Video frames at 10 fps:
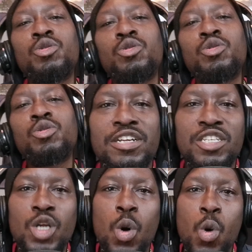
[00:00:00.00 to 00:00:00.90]
already
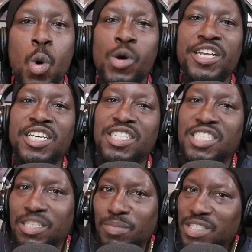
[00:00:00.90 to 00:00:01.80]
know who it is.
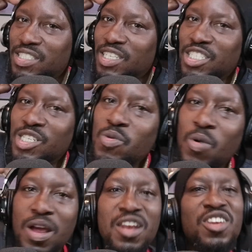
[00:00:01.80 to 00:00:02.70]
It's Mr.
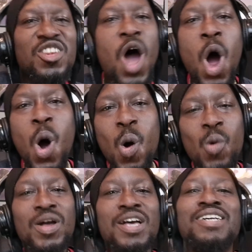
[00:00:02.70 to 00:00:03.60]
You
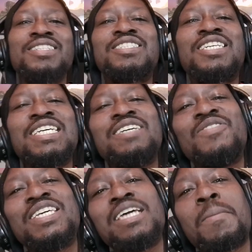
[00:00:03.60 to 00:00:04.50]
know
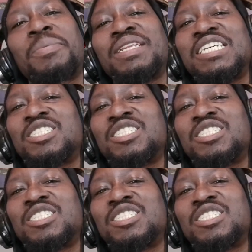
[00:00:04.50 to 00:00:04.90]
TV up in this